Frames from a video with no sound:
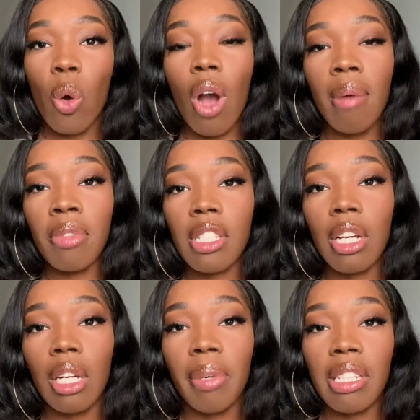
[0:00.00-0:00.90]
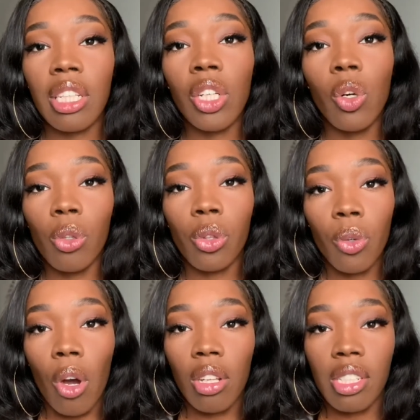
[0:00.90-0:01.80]
I'm just gonna basically go
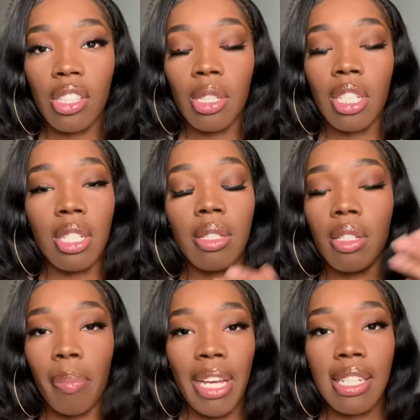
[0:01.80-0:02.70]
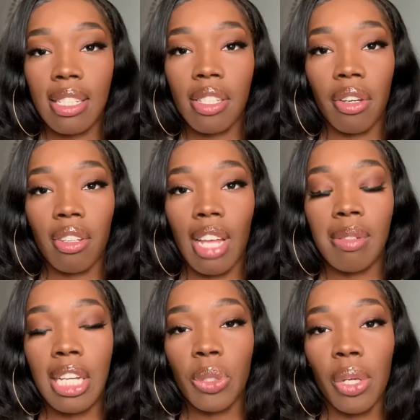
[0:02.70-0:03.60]
through all this, the basic
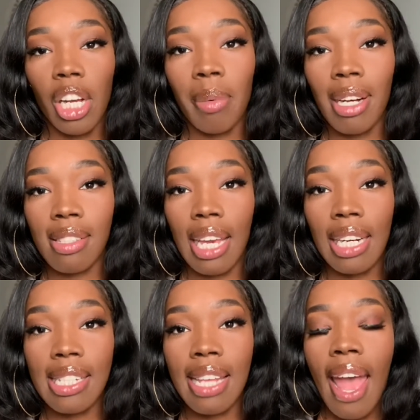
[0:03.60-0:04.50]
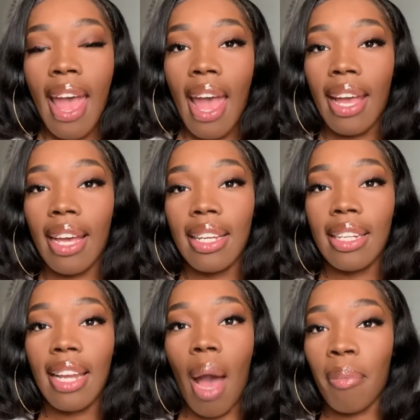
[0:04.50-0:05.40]
stereotypes that you hear about Zetas,
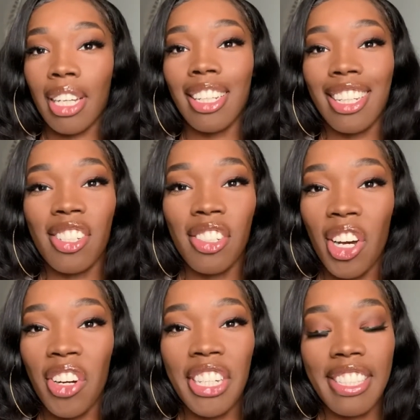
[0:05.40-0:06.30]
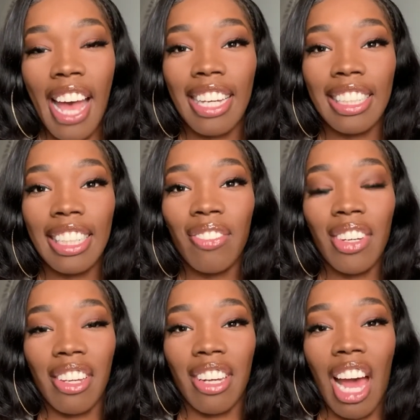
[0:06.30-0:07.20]
and I'm gonna let you know exactly
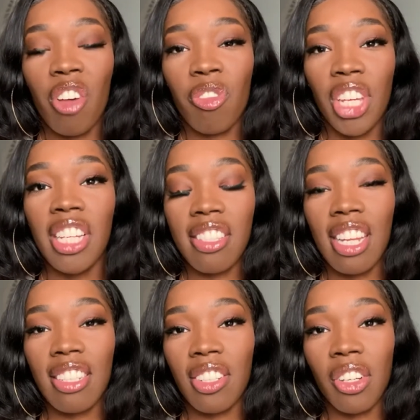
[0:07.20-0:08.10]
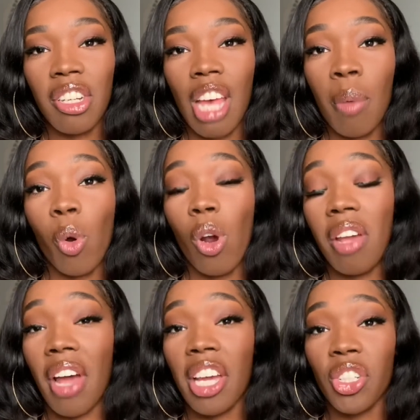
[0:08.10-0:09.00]
whether or not I fit into that stereotype or
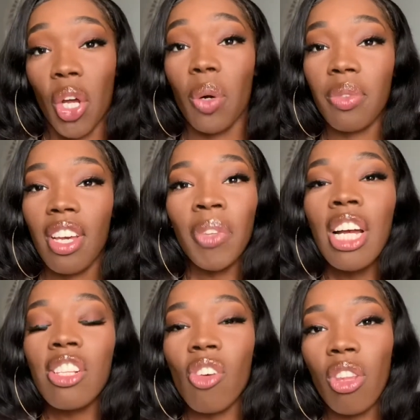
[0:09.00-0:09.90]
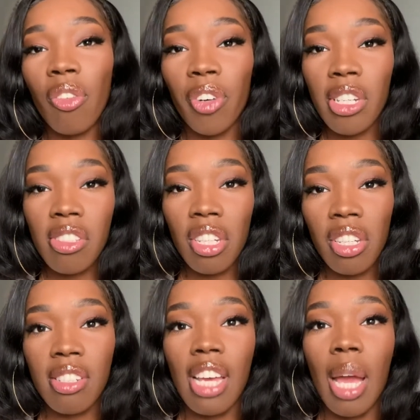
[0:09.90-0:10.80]
if I don't. So the first
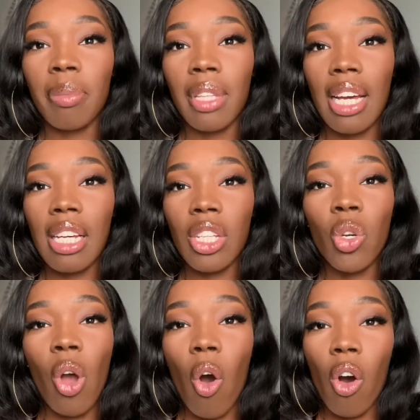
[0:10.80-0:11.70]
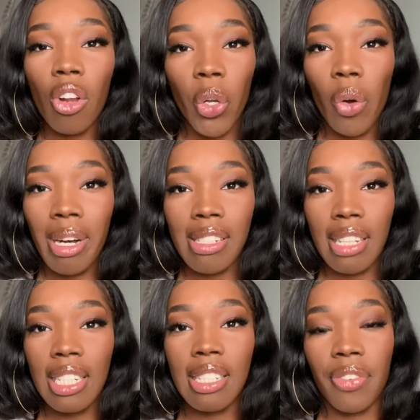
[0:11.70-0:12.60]
stereotype that you all know about
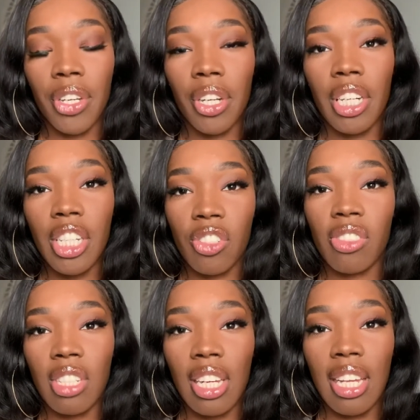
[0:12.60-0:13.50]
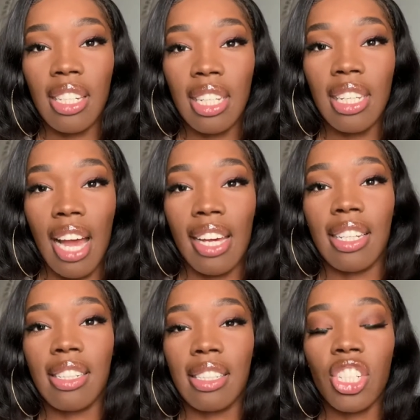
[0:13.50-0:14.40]
Zetas, if you're interested in D9
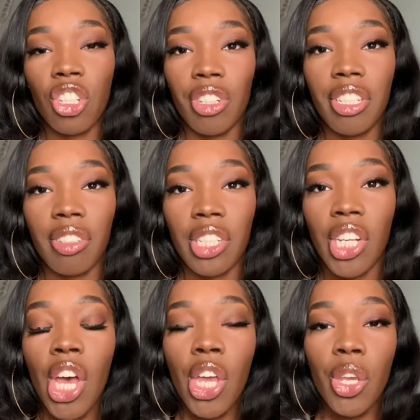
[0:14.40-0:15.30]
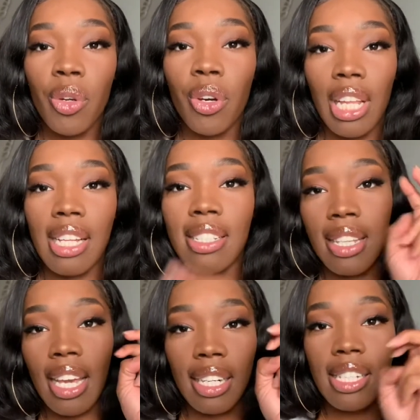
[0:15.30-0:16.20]
and did your research, you know that
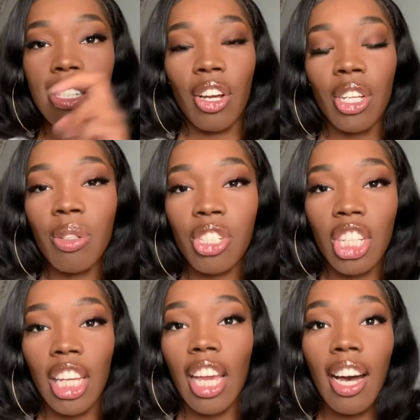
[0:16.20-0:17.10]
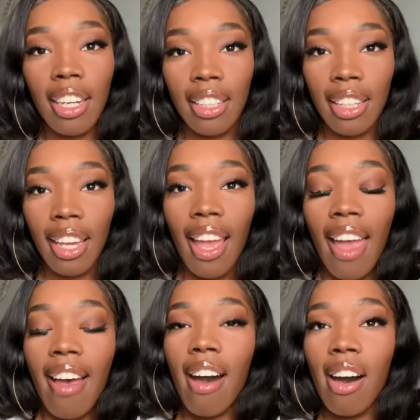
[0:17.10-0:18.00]
Zetas are usually ugly.
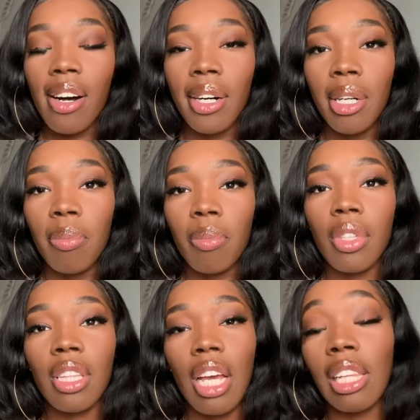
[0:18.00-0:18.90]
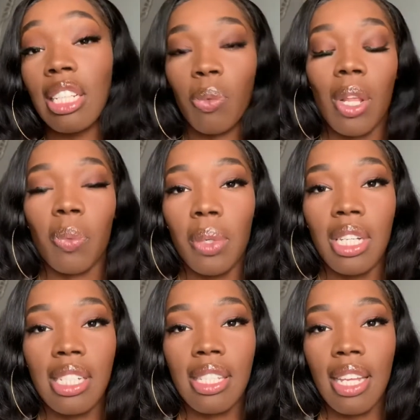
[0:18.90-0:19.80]
At least that's what
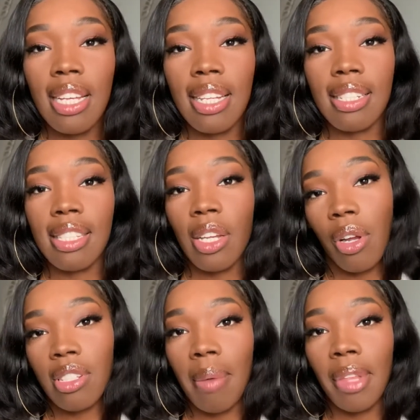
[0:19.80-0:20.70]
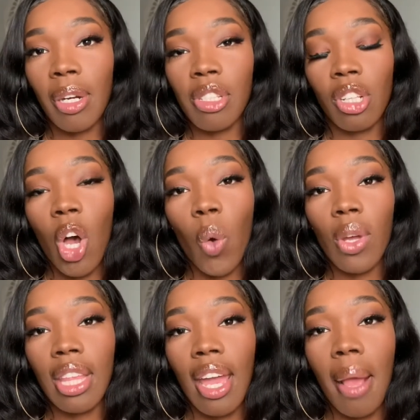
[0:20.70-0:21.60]
it says. That's the stereotype that goes along
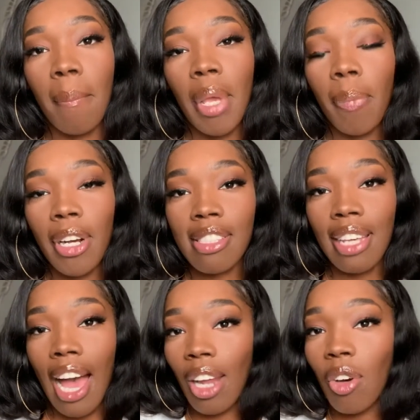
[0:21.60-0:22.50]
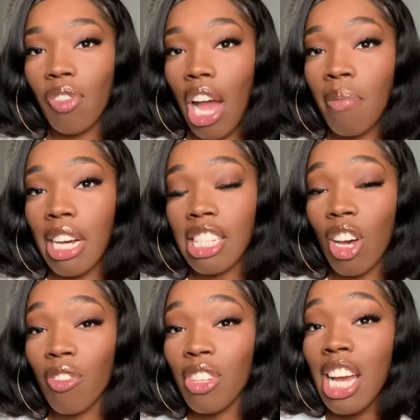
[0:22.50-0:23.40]
with it. And me personally, I don't find
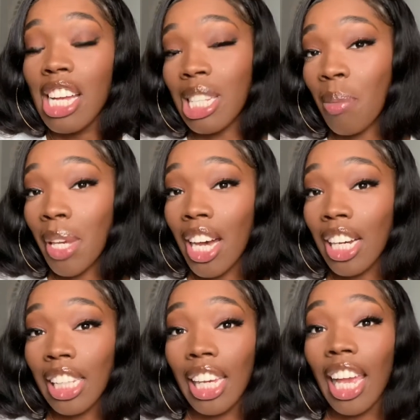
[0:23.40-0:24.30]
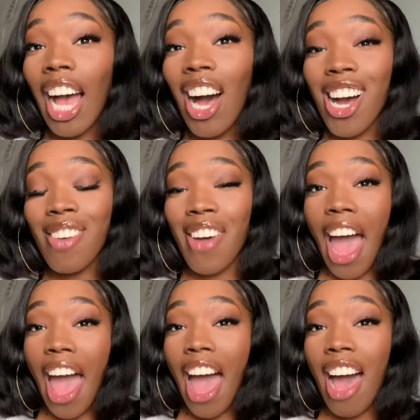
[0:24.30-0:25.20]
myself to be ugly.
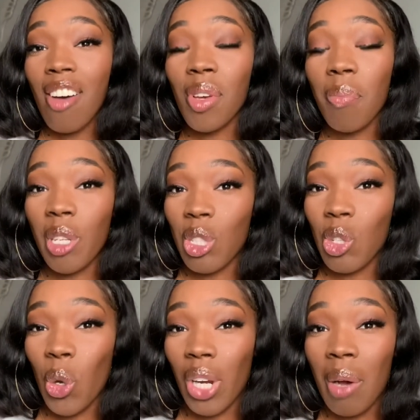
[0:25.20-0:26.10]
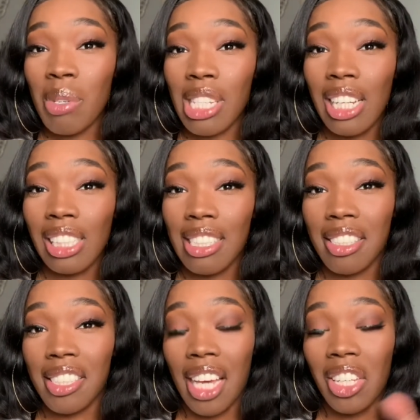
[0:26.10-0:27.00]
I haven't been told I was ugly
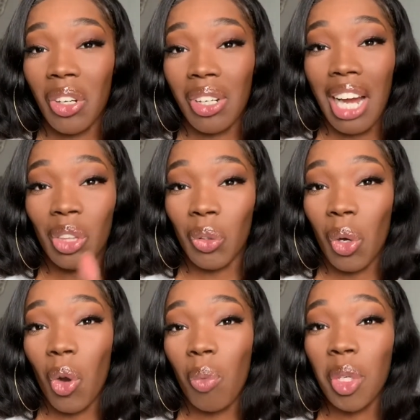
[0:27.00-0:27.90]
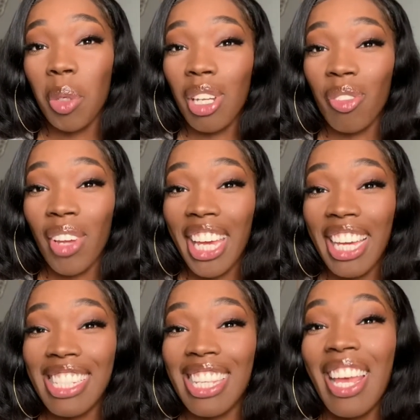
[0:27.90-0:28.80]
since I, you know, got through the whole puberty
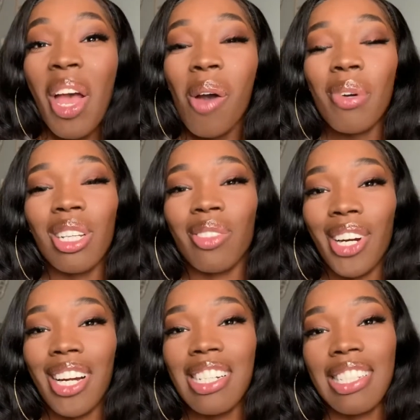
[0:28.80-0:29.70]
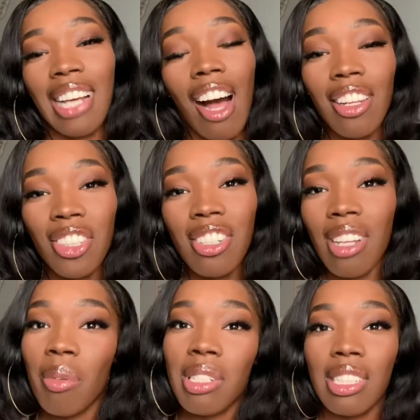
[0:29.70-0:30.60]
phase. But as far as college goes,
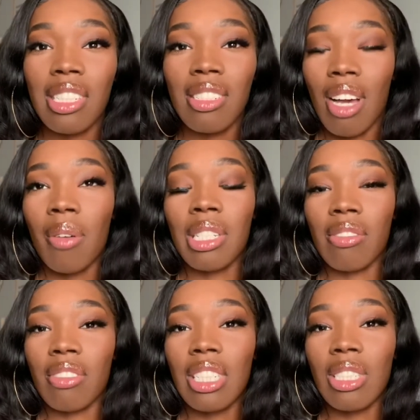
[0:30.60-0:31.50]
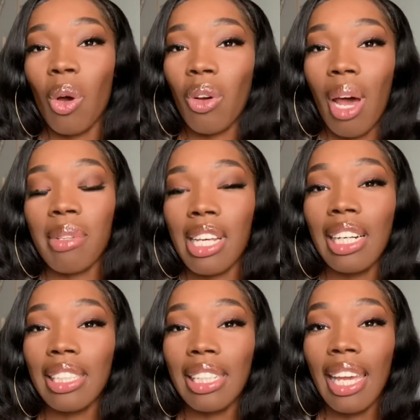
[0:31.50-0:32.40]
I wasn't really told I was
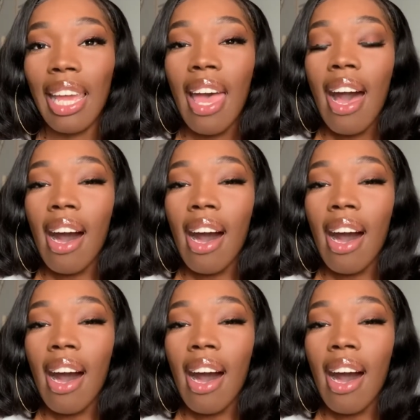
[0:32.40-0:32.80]
ugly.